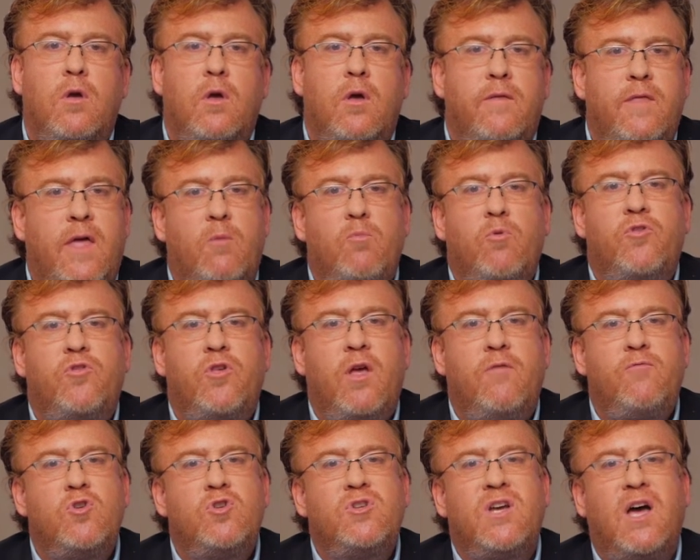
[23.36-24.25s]
that will
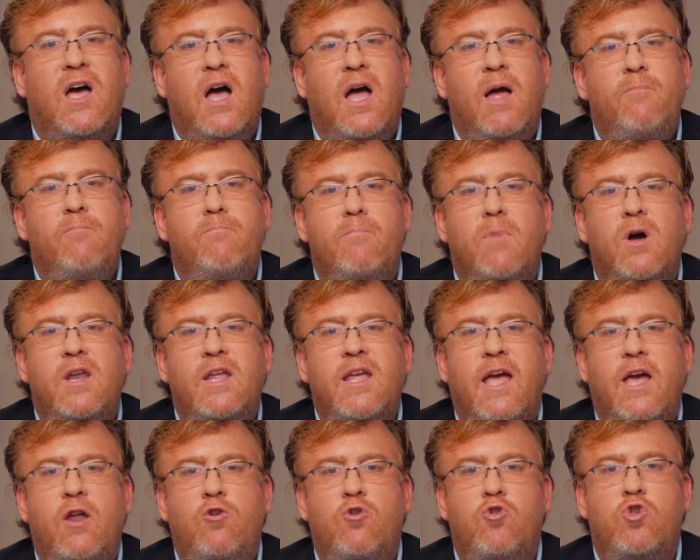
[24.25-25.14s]
save you time, money,
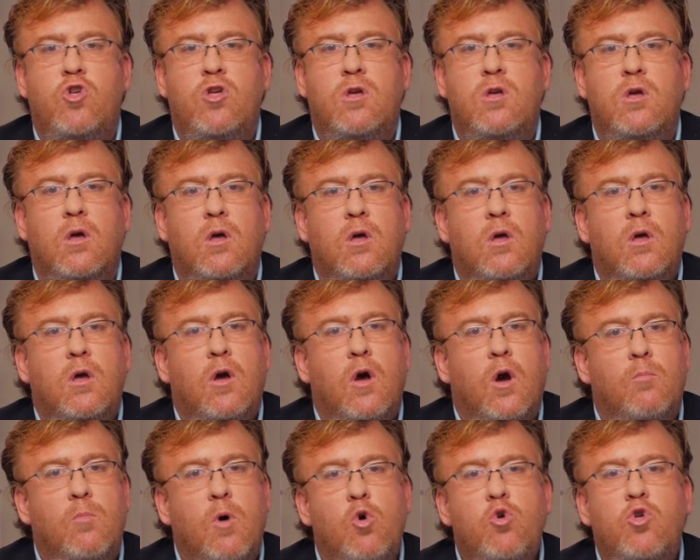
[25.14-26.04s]
energy,
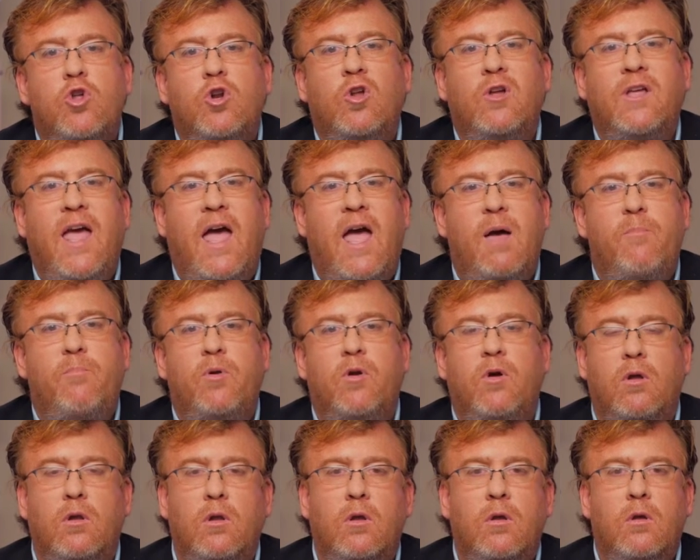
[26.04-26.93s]
emotional
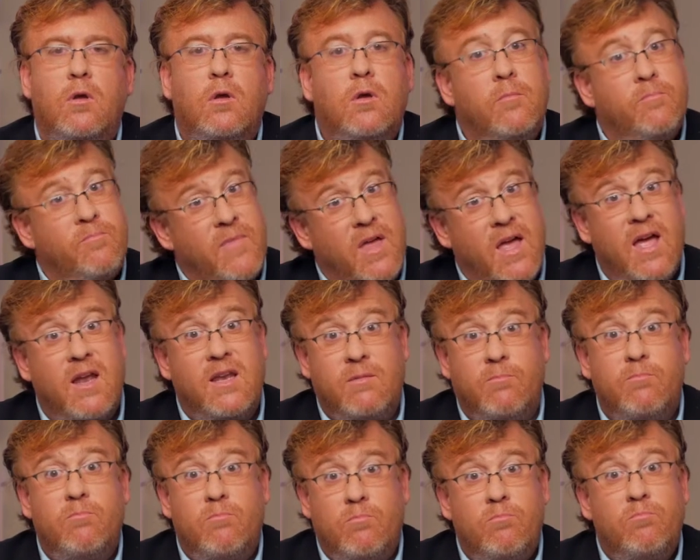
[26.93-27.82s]
capital,
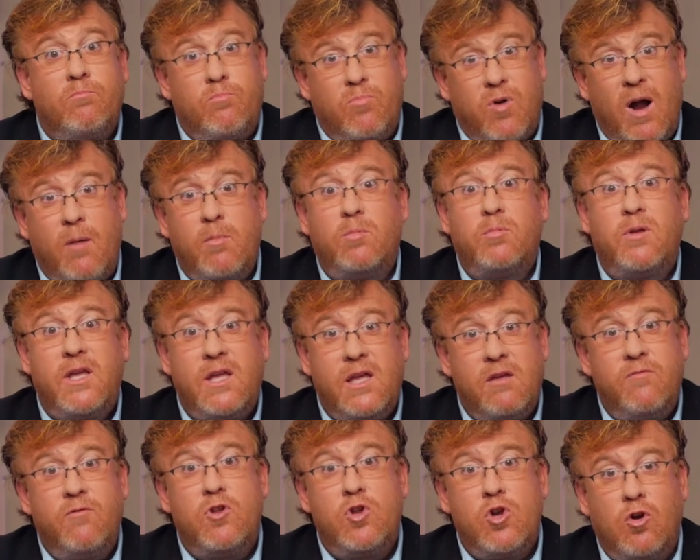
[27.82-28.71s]
and probably
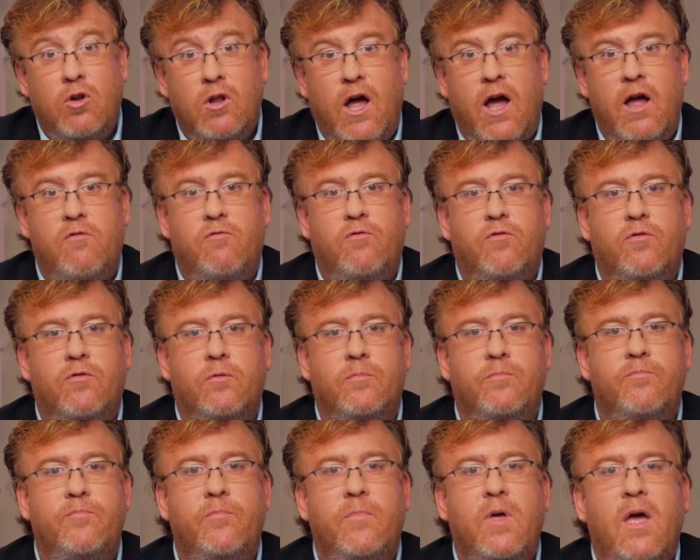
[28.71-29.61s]
even your life.
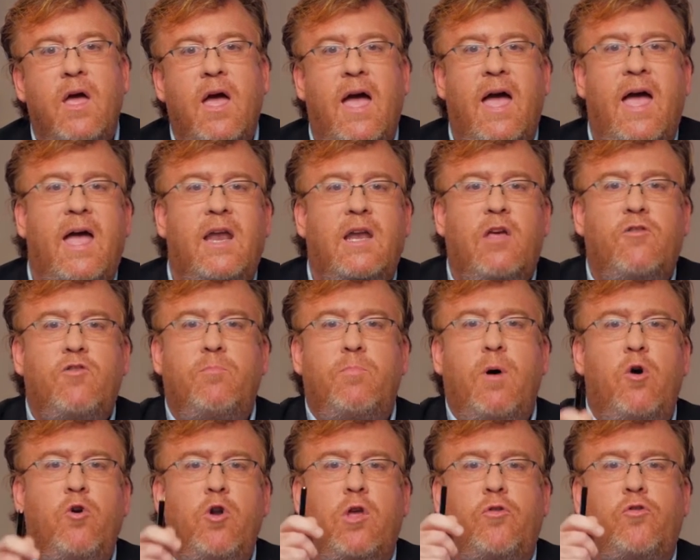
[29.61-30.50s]
And as a
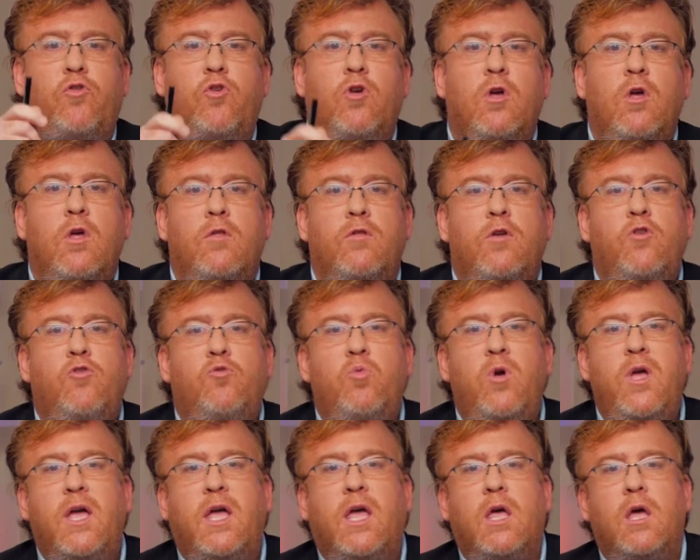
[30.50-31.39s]
bonus, this
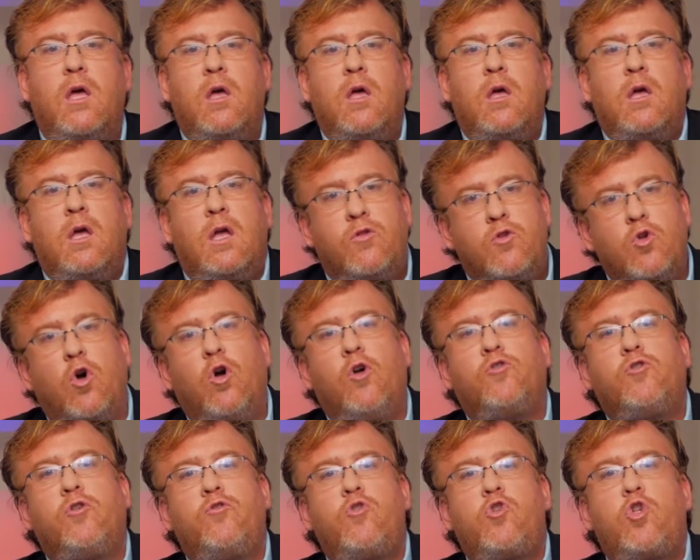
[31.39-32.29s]
week, it's
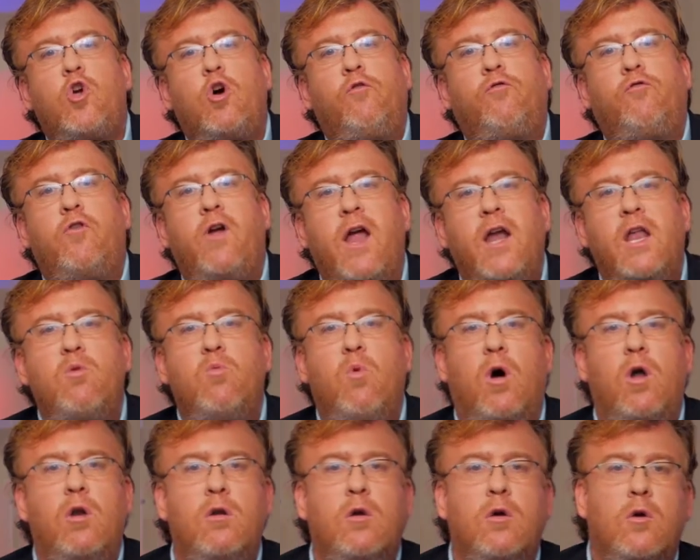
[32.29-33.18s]
also the show for
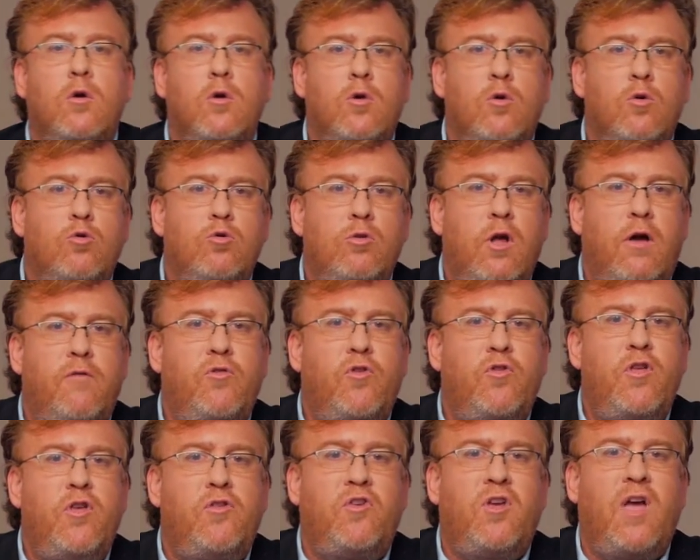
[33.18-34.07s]
anyone who loves this